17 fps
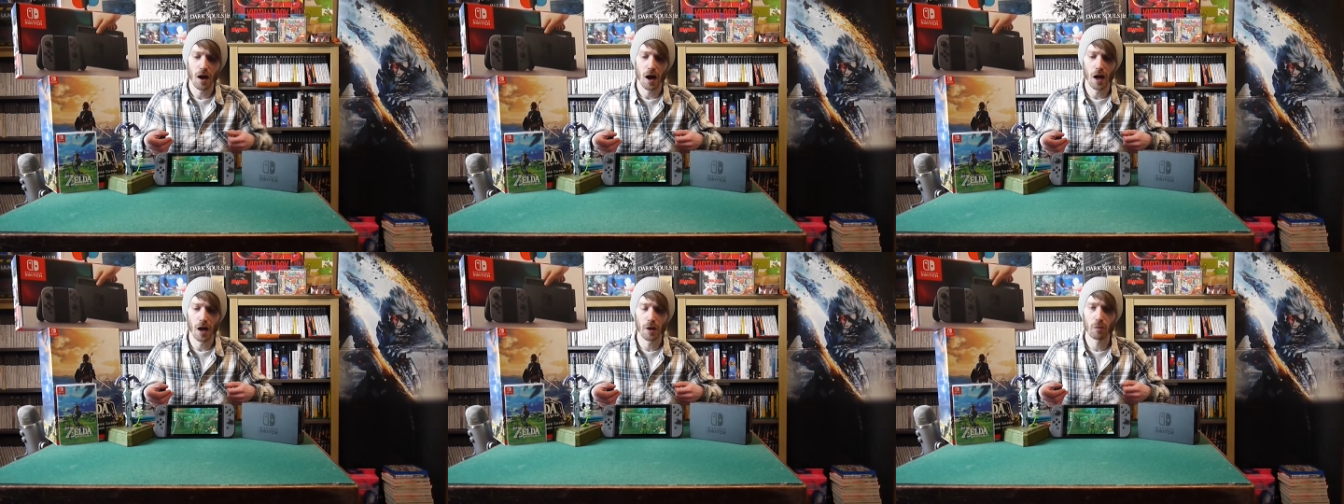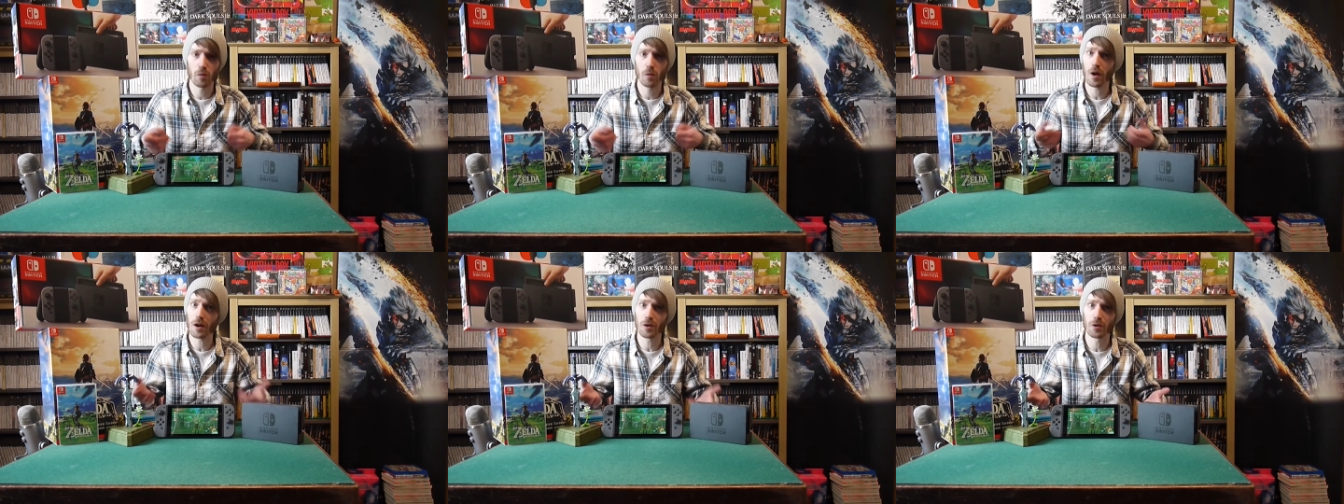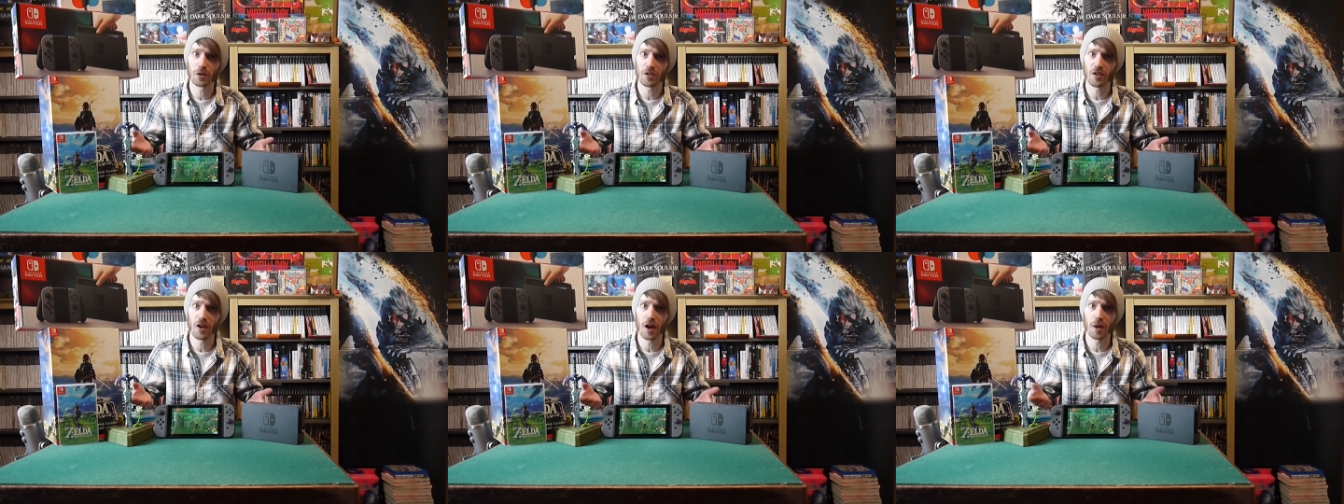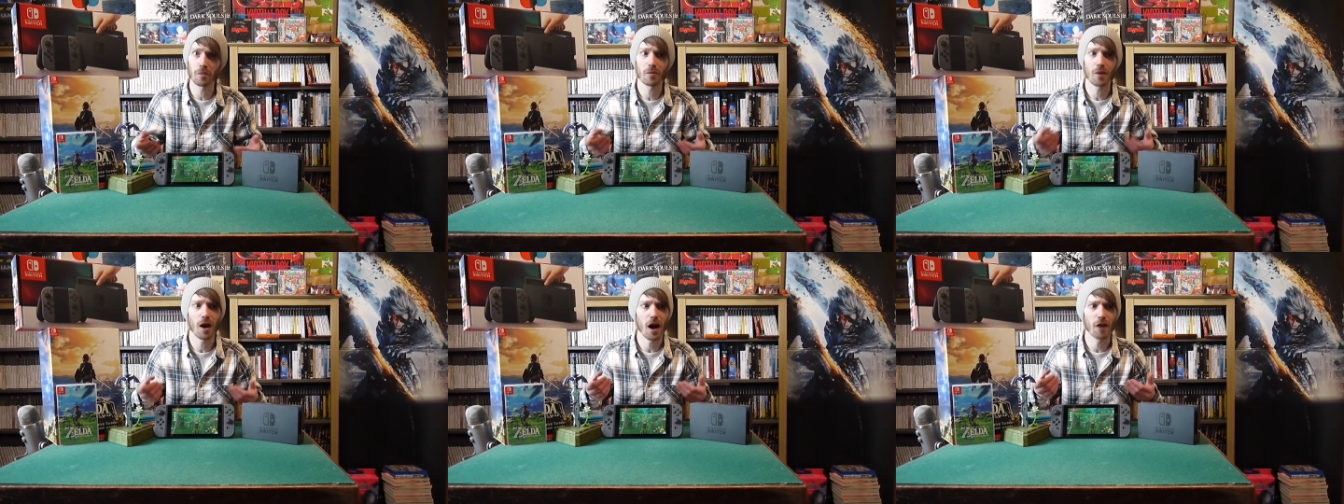I work all the
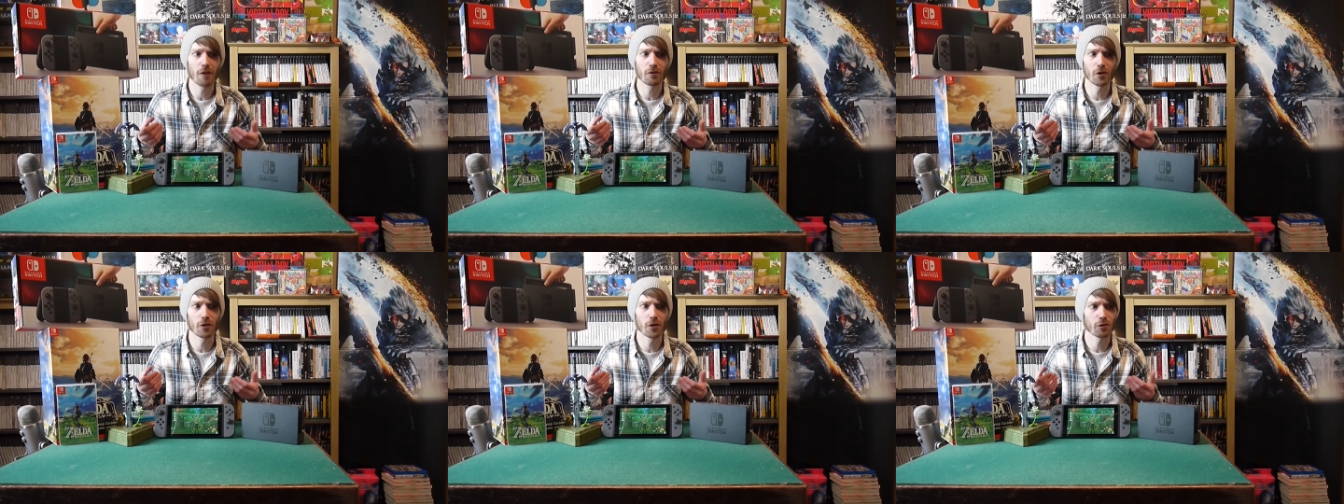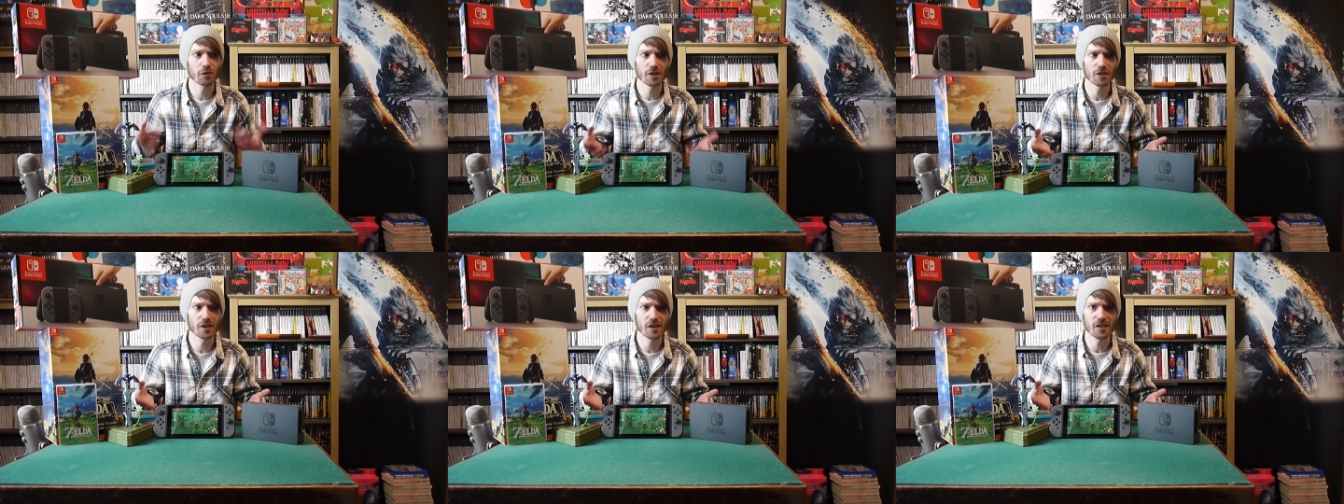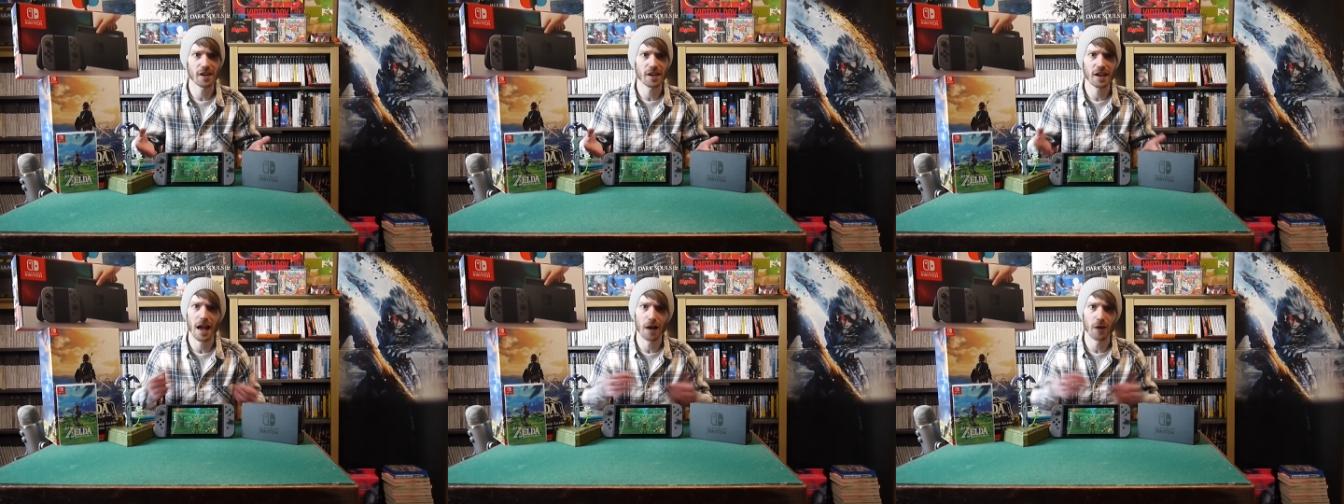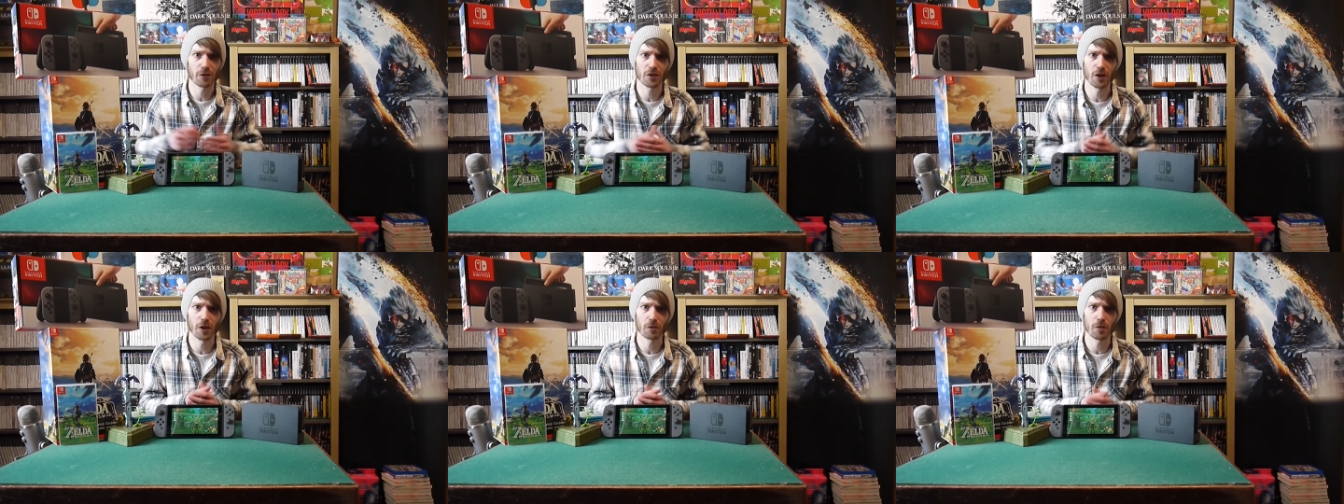time, I've got no reason to take it
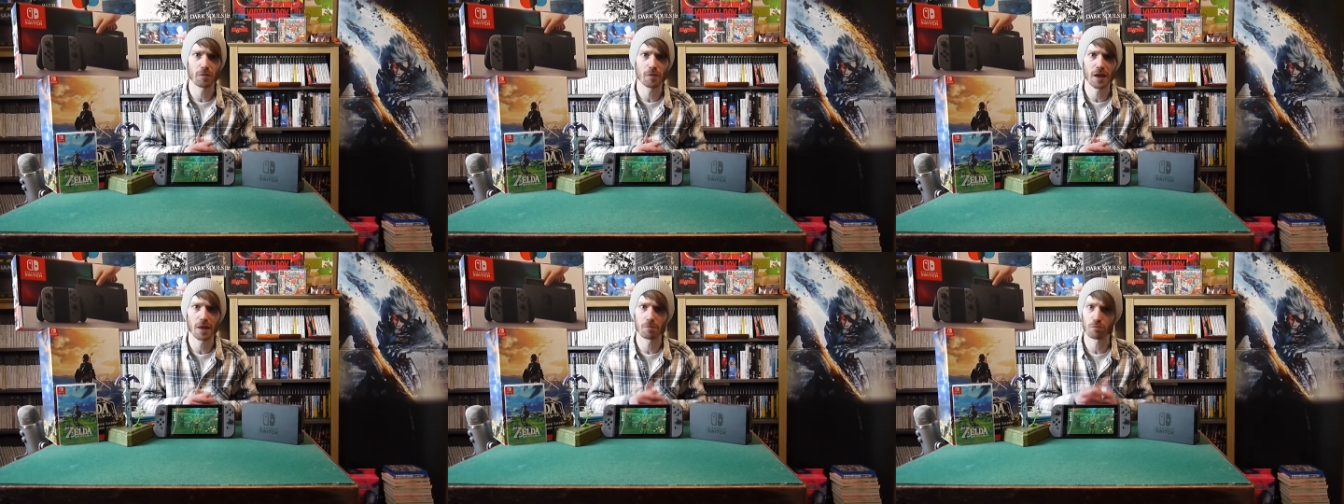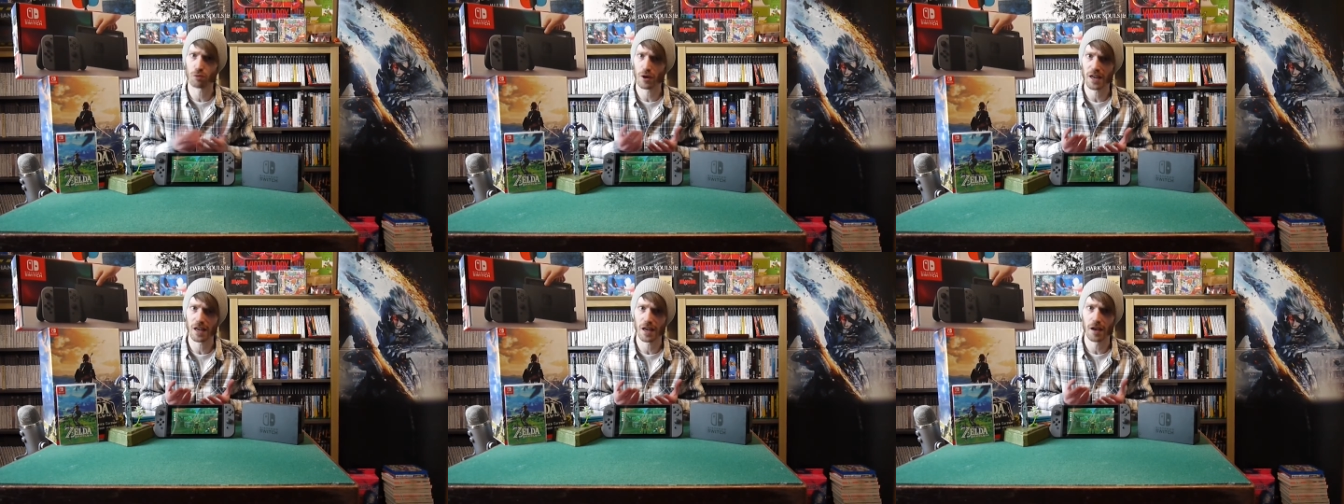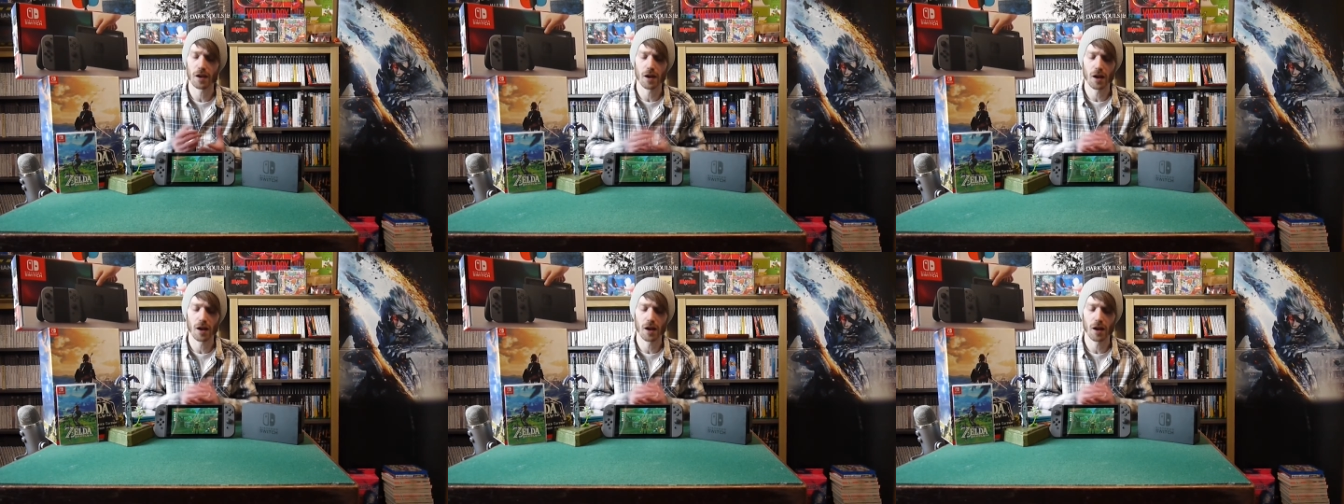outside with me and break it.